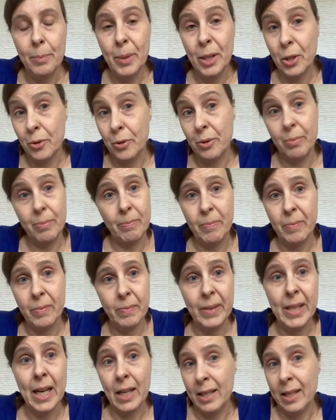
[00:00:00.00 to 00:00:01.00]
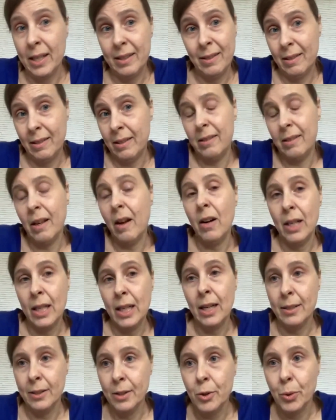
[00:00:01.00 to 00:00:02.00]
because yeah, it's a
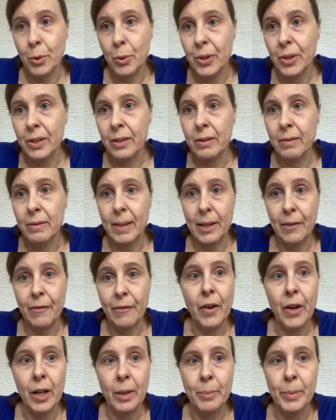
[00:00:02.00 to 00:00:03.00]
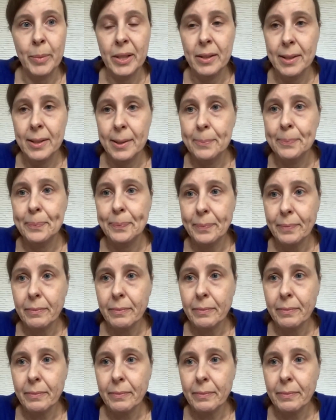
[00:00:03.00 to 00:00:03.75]
highly uncertain environment.